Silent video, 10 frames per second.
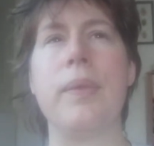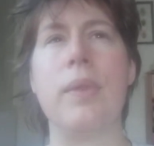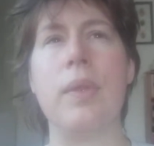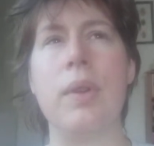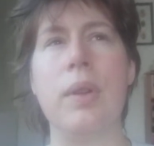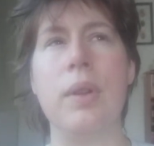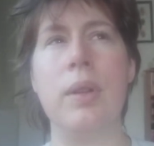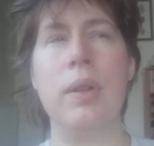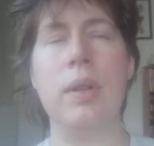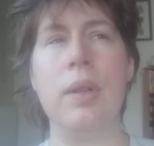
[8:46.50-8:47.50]

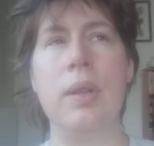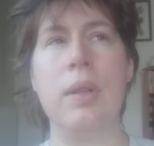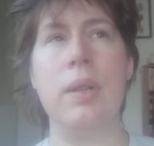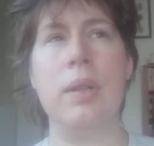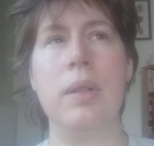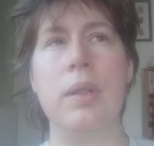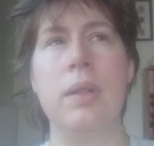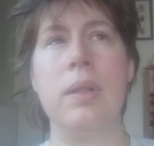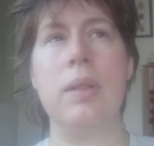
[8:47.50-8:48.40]
[no speech]